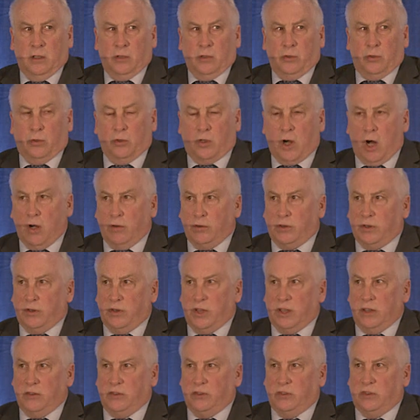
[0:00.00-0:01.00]
To counter
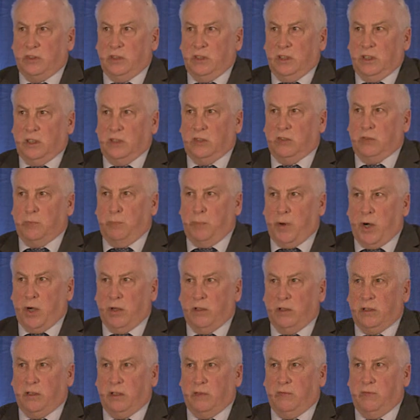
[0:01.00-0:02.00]
this, it is
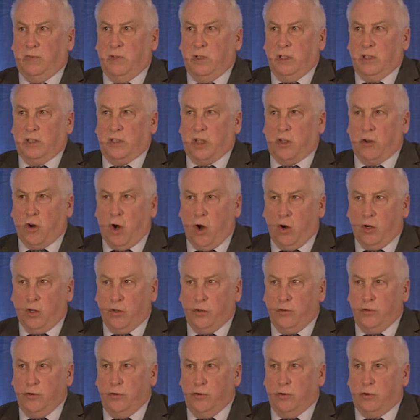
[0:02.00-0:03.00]
imperative that all
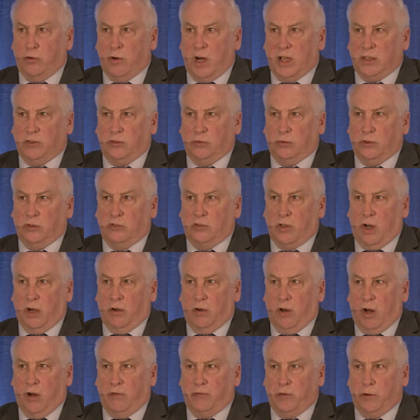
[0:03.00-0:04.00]
our new graduates are
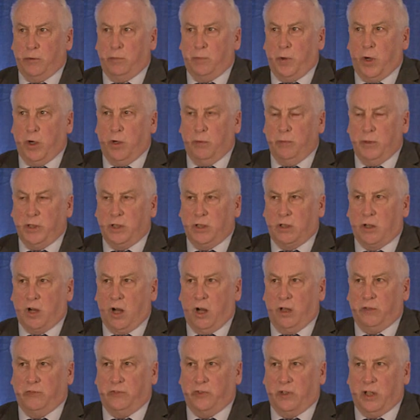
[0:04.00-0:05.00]
offered permanent
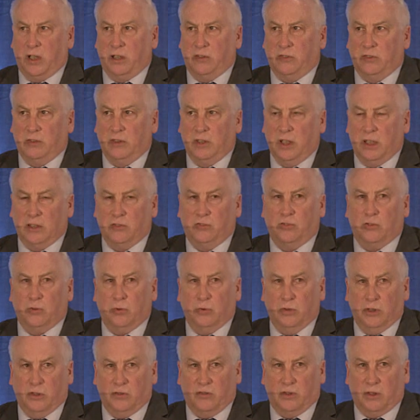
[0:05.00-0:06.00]
contracts as
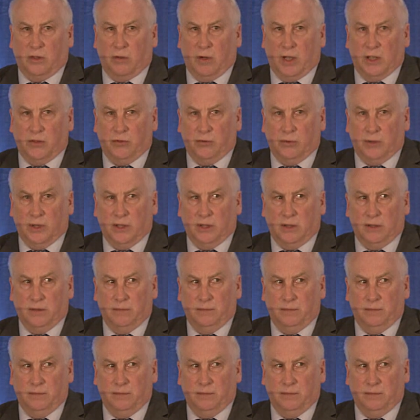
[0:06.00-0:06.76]
soon as they graduate.